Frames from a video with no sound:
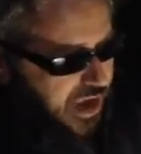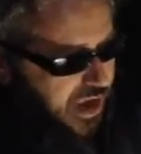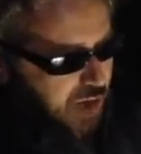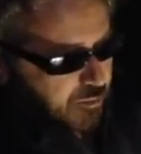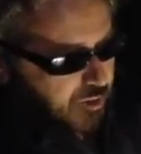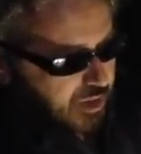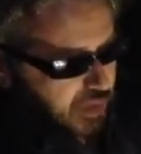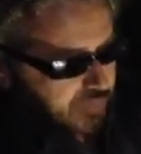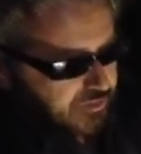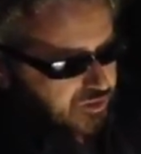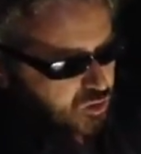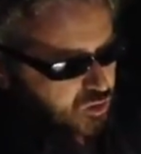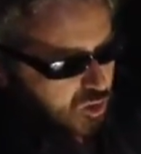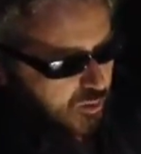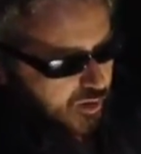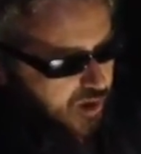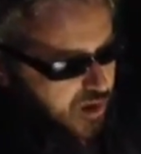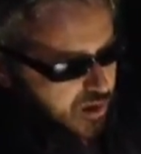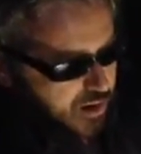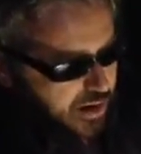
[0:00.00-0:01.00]
Amy Loves
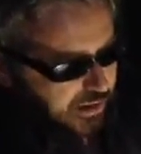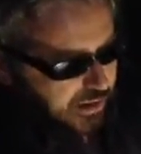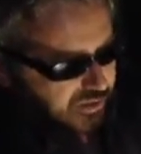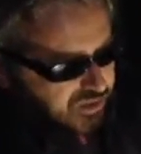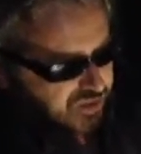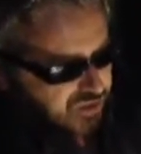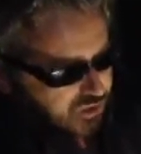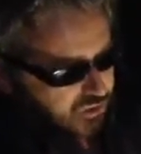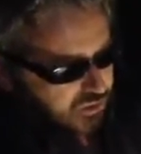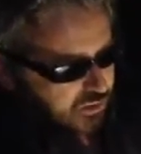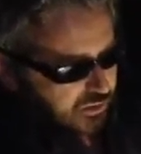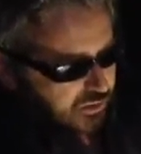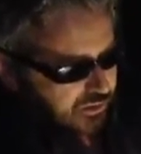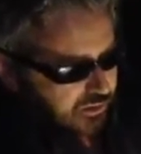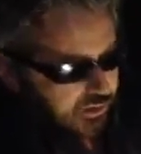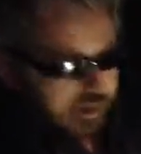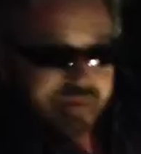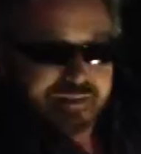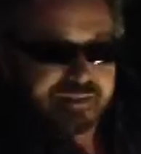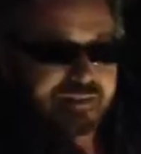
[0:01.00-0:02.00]
Norman R., how you
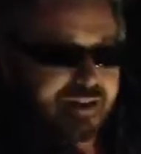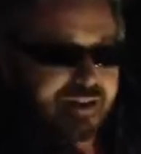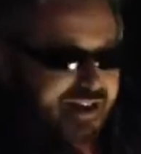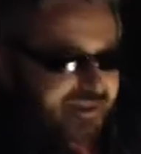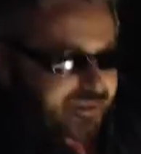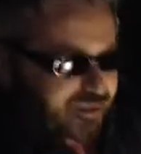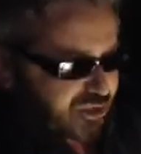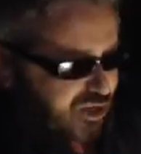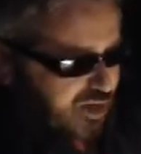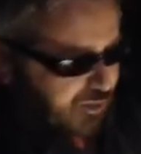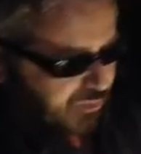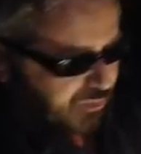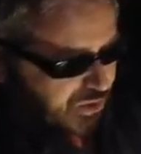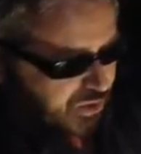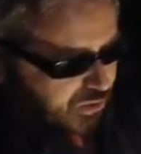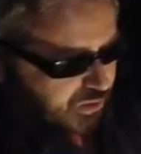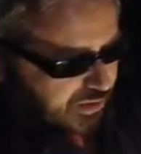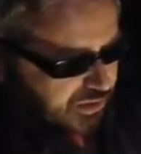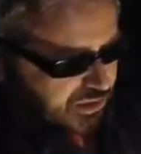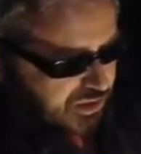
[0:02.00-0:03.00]
doing? S.J.
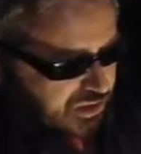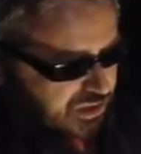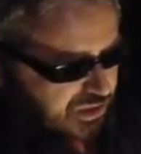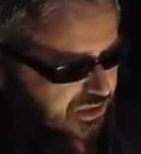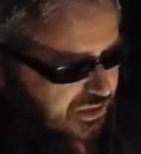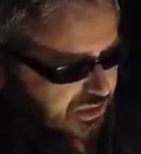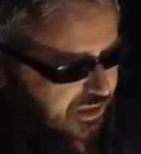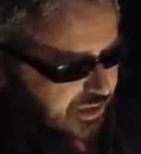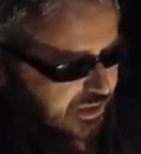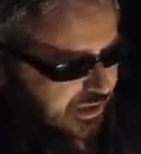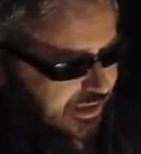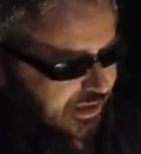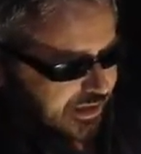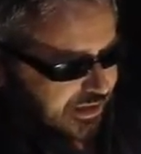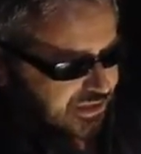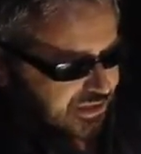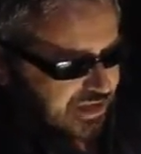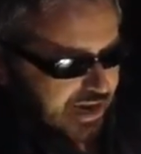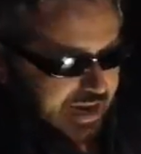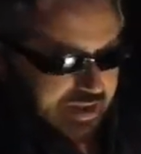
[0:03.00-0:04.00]
Pulis
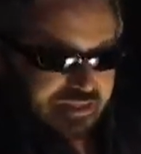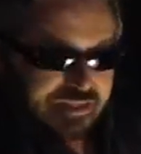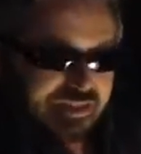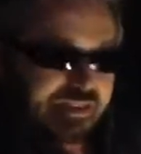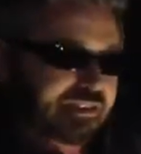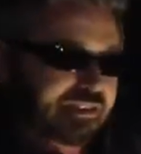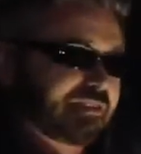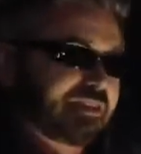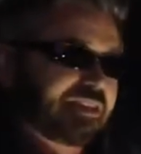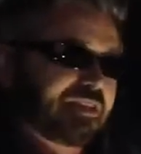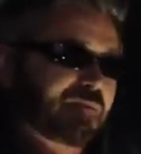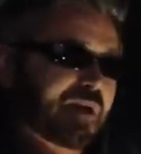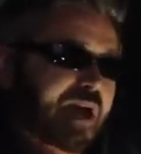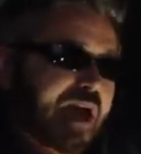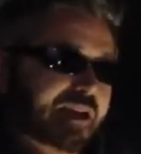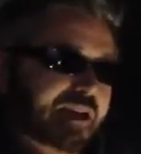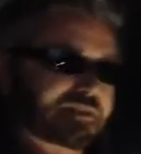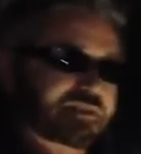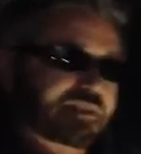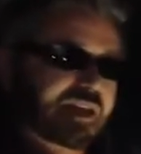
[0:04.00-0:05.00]
is at the
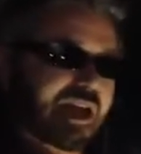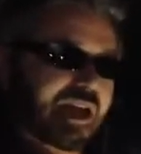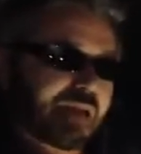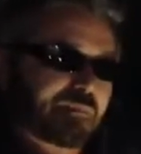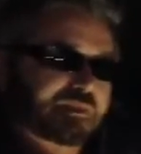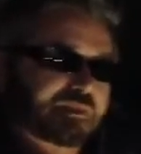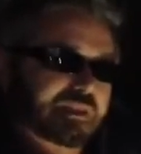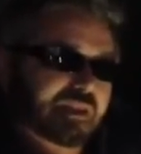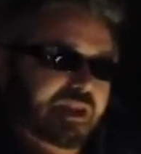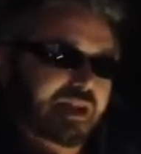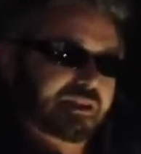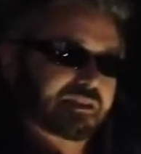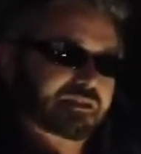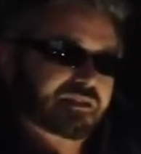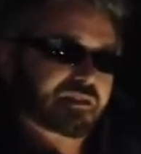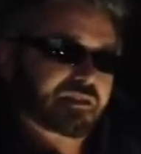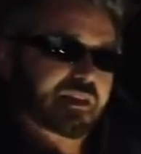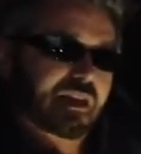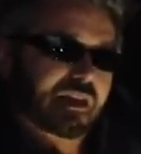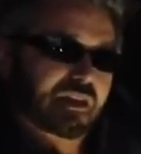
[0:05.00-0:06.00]
D-backs game tonight,
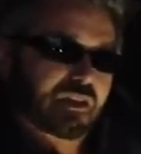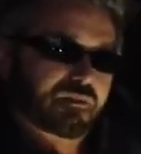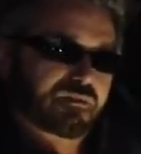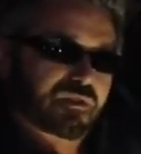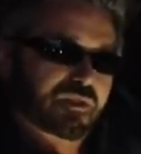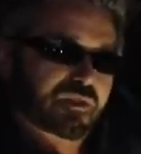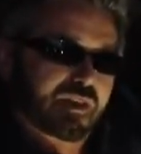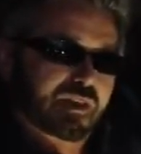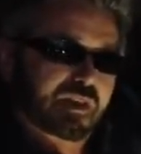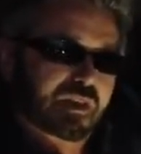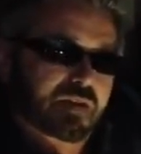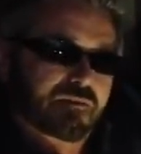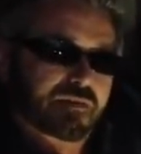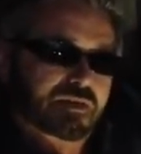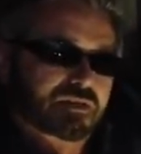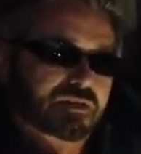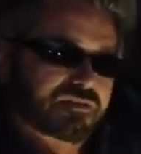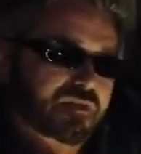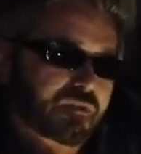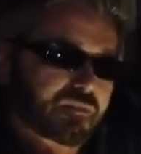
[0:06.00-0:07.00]
so thank you for thinking of
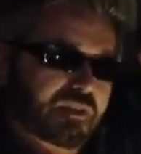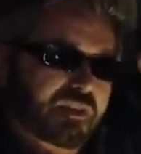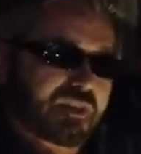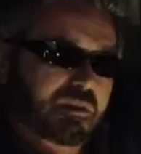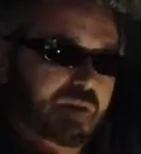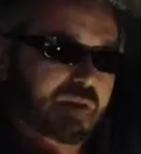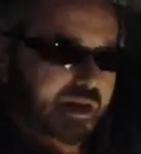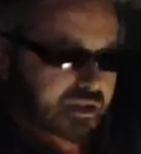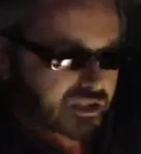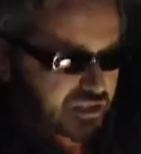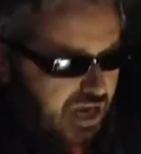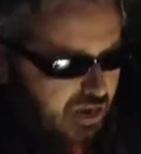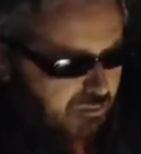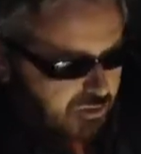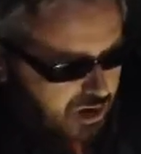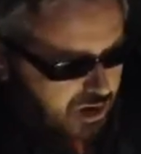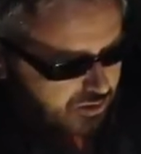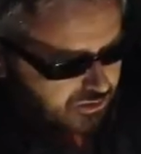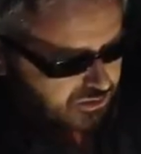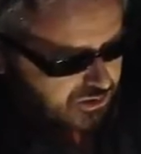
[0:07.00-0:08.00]
us from the D-backs
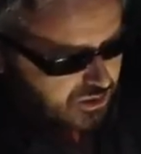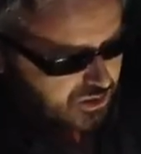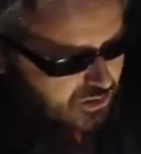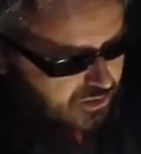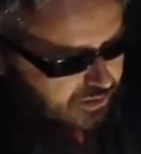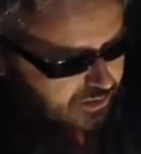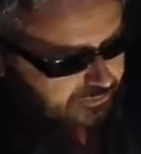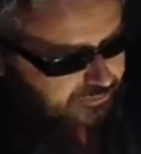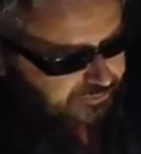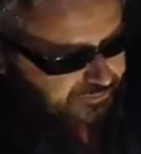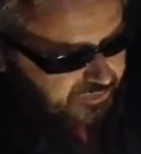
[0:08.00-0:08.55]
game in Arizona.